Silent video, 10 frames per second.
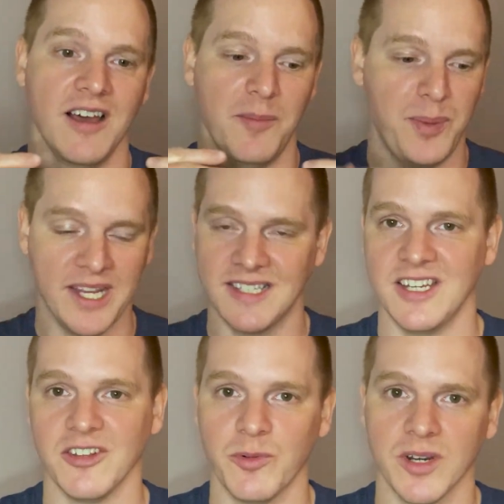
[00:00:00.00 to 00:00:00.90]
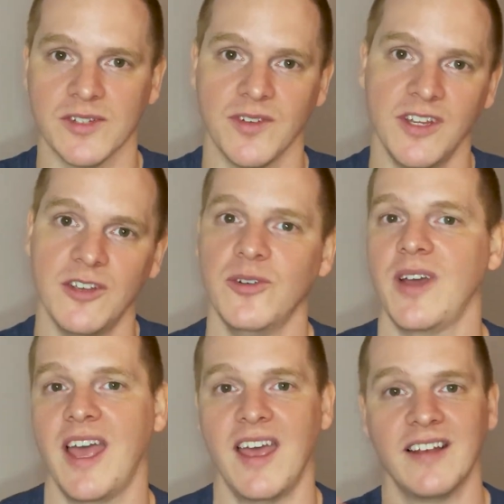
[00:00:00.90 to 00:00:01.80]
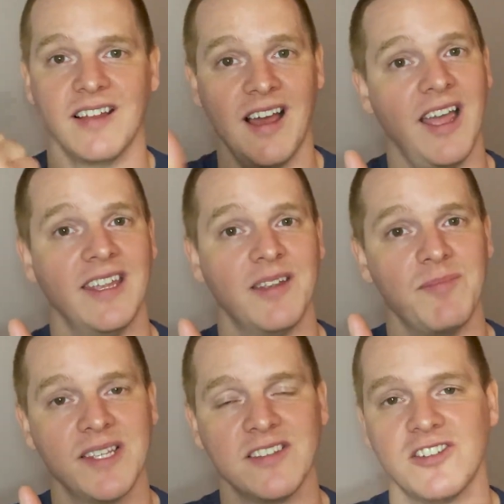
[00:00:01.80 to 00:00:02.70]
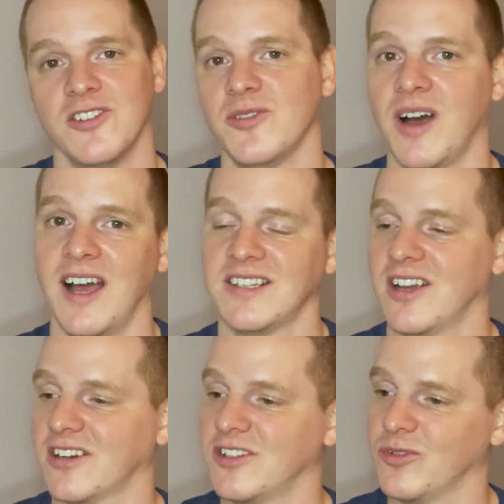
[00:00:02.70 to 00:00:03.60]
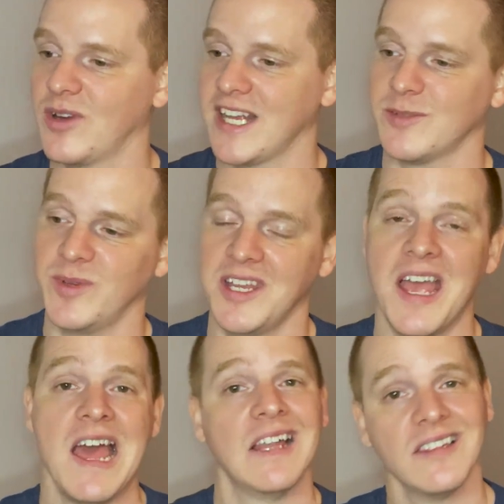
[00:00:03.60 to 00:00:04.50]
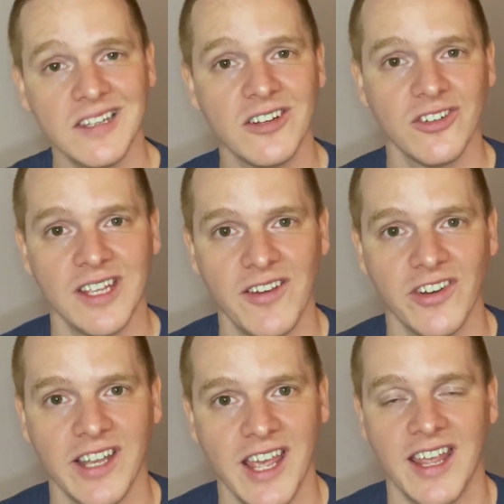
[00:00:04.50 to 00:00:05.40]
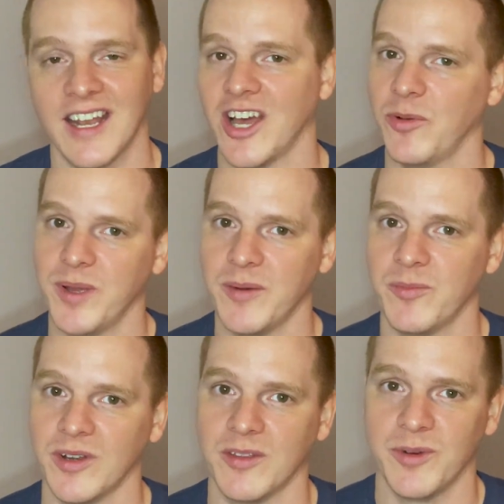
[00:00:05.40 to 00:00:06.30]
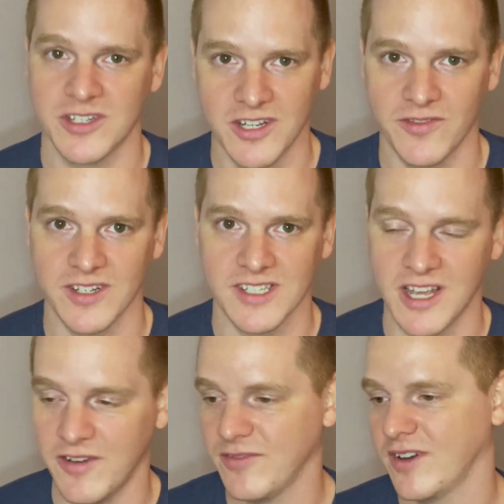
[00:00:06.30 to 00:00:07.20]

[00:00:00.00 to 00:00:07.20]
pick a tier that works for you, and I can message you. I talk to Razby literally every day and help him with a bunch of different stuff.